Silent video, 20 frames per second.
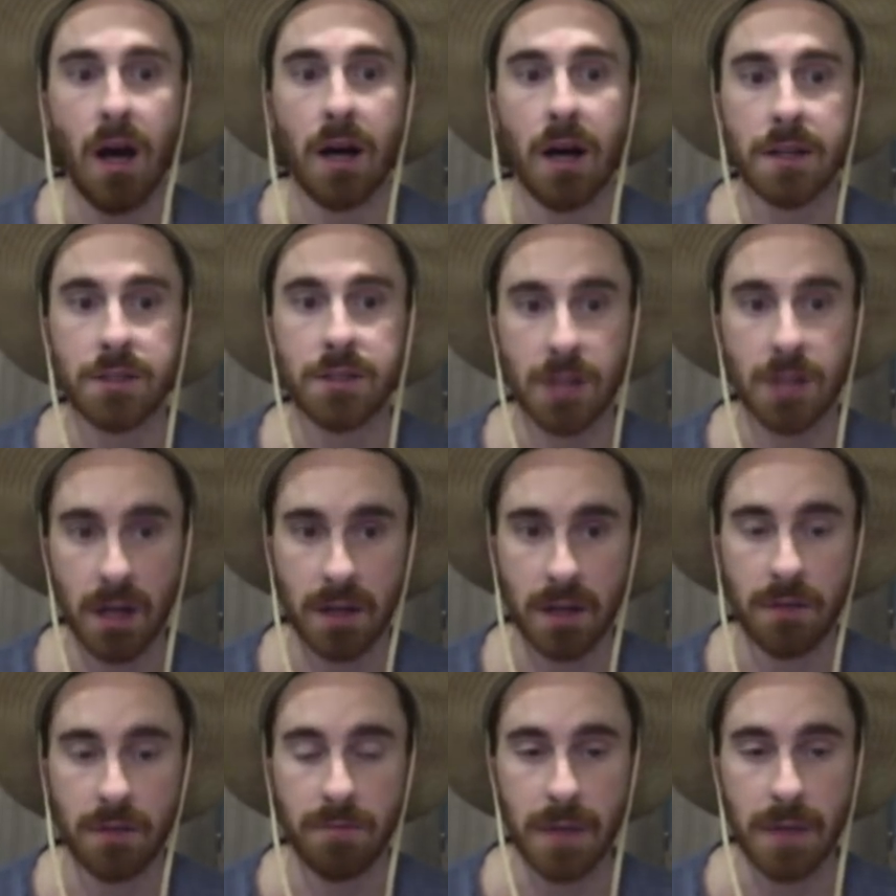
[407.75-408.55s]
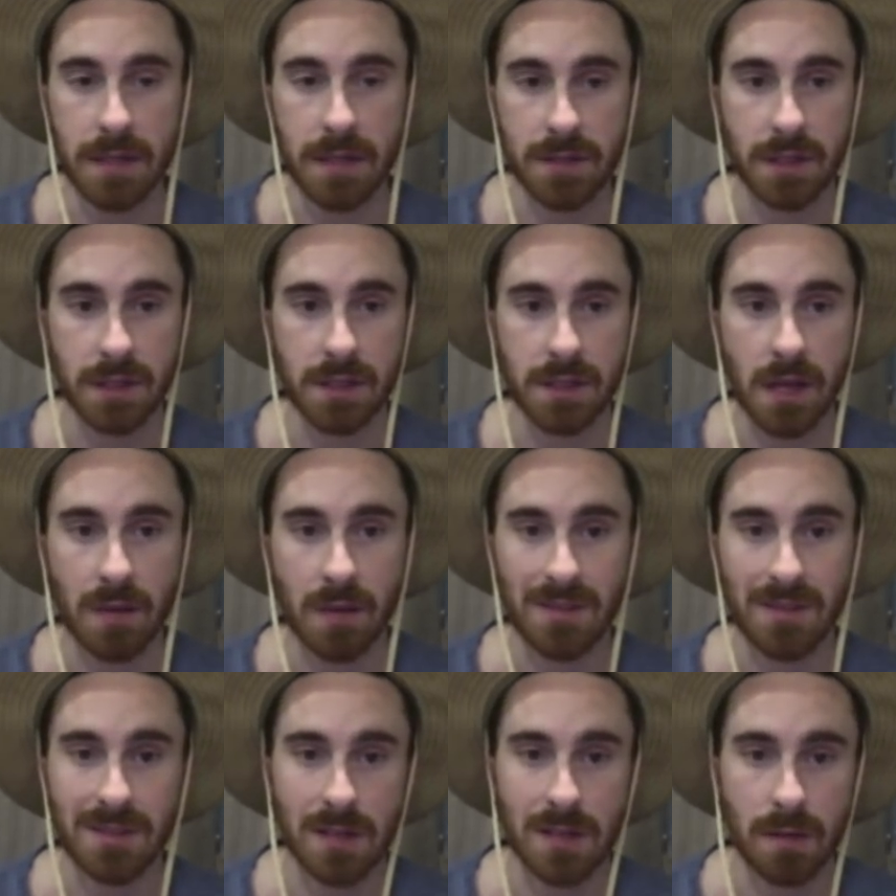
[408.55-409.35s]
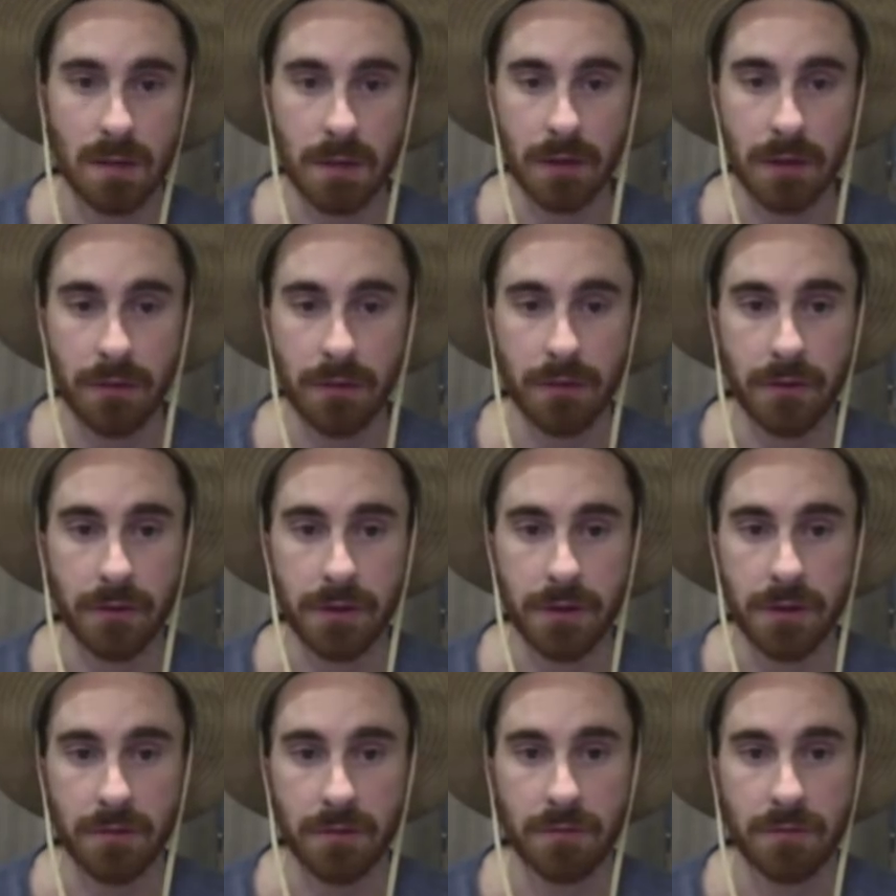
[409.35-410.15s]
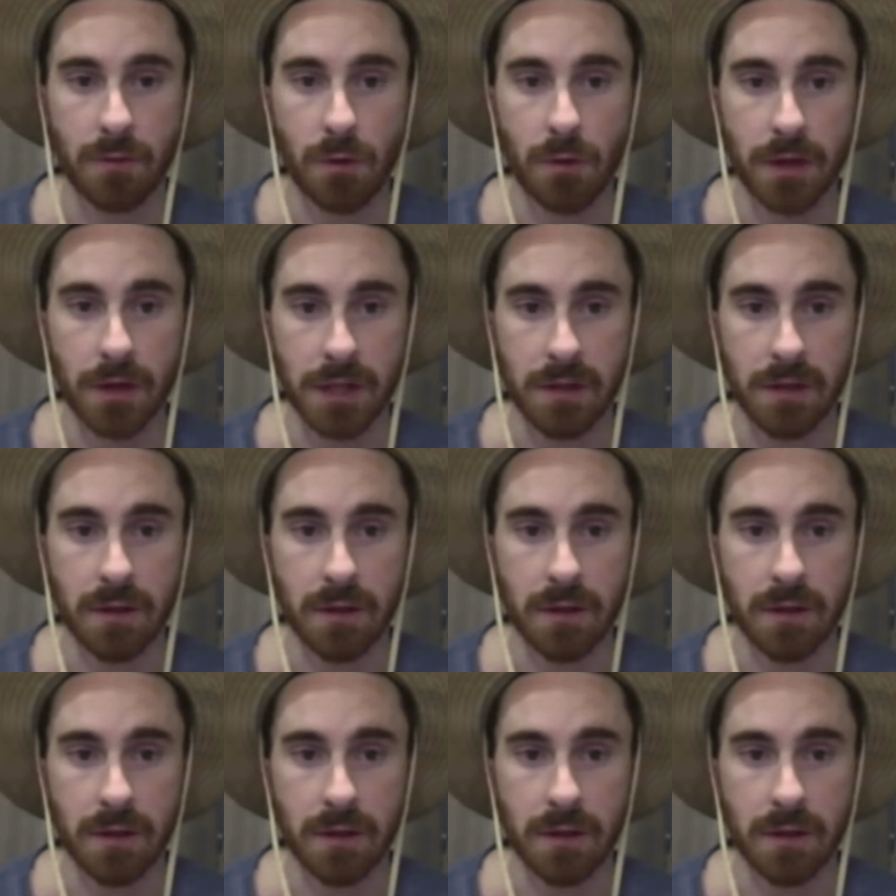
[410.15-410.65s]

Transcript: a ton of basic damage at about 30 or 40.